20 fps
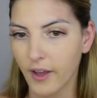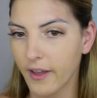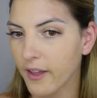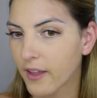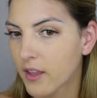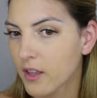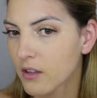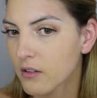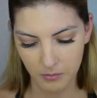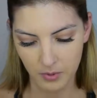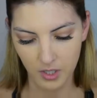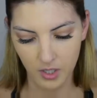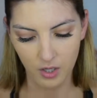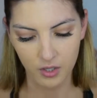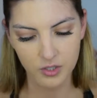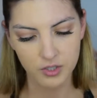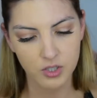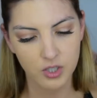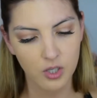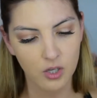wet, but
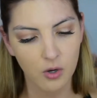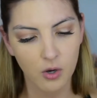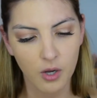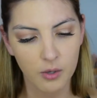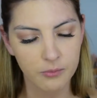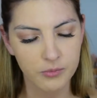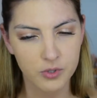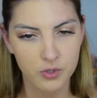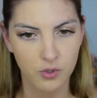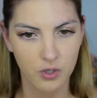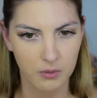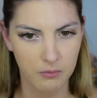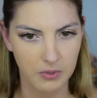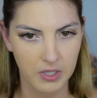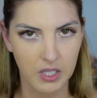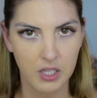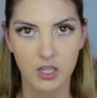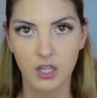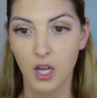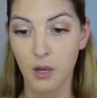also
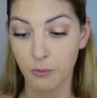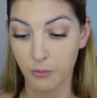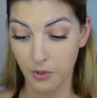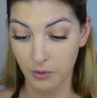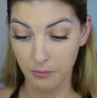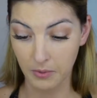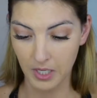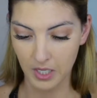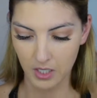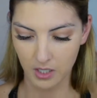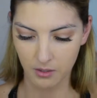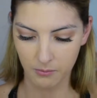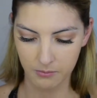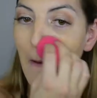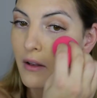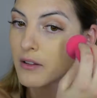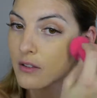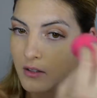absorbing a lot more makeup.